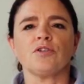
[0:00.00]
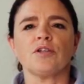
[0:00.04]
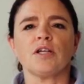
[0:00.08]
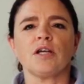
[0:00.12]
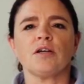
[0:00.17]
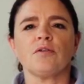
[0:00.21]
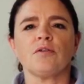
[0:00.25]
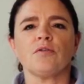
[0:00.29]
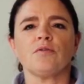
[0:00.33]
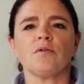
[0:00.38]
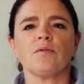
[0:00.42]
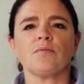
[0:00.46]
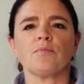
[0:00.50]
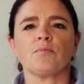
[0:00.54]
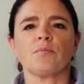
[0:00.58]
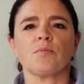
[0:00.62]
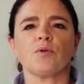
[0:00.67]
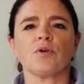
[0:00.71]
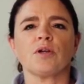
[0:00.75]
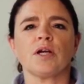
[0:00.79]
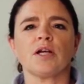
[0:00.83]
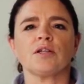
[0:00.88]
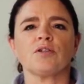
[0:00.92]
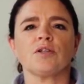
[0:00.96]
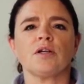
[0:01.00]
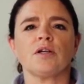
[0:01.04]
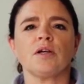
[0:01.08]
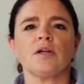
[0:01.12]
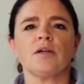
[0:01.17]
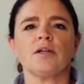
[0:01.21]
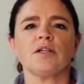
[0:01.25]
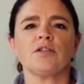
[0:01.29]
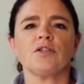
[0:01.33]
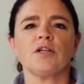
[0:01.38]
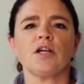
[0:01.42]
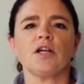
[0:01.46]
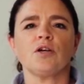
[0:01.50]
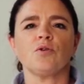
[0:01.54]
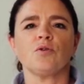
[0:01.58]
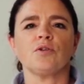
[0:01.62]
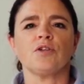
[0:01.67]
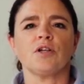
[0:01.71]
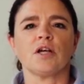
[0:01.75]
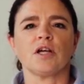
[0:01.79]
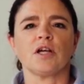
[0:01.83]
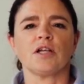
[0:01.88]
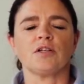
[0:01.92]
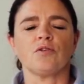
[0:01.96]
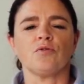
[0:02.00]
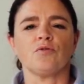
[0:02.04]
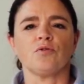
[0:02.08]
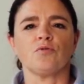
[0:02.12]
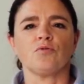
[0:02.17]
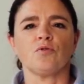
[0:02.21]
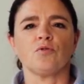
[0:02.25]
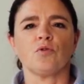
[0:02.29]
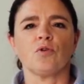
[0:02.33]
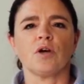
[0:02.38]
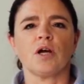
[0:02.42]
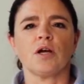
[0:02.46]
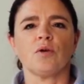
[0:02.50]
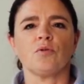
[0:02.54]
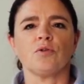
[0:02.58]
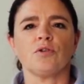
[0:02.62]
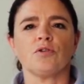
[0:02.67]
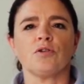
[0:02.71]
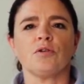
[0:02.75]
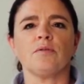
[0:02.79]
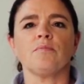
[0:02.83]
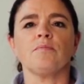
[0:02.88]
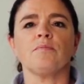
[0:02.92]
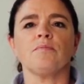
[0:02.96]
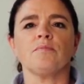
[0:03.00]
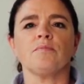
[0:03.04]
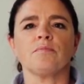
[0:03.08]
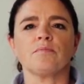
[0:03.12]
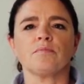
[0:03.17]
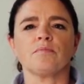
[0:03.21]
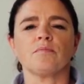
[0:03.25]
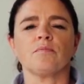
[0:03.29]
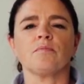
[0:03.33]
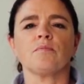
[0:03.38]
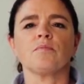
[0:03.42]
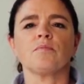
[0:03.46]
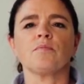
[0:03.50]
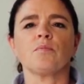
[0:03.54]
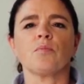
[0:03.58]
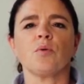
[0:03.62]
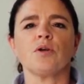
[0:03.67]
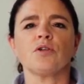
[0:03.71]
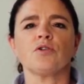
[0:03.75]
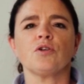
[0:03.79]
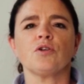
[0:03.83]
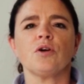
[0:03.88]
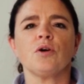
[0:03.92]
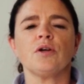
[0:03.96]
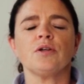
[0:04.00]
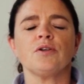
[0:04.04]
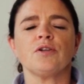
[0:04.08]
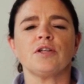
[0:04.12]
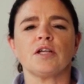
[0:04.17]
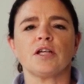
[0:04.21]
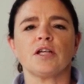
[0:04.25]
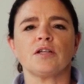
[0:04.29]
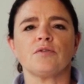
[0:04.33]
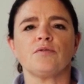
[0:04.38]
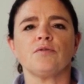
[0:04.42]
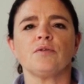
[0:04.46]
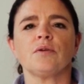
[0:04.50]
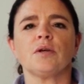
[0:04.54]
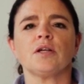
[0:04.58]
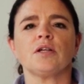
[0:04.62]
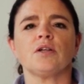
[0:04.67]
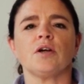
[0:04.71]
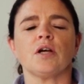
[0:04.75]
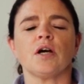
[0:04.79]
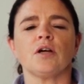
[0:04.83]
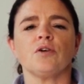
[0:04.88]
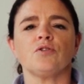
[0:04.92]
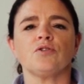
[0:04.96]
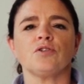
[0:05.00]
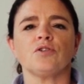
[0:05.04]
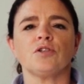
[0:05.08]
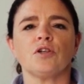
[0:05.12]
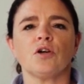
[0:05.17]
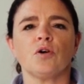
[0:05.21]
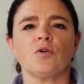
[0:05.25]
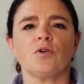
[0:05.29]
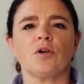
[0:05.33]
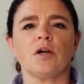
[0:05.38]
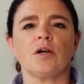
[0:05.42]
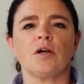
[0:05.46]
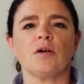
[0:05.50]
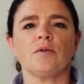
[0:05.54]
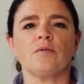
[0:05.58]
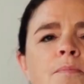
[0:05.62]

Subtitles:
Safe, PROTECTA is liquid tight for 4 hours. With Solid Safe, it lasts longer.